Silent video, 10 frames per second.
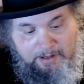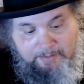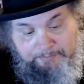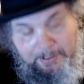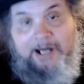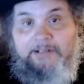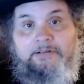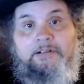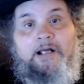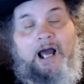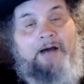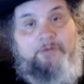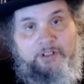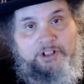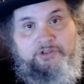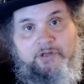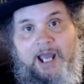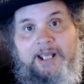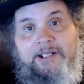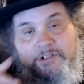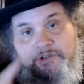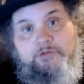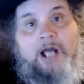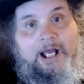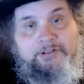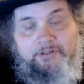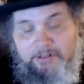But I'm going to try, and you guys are going to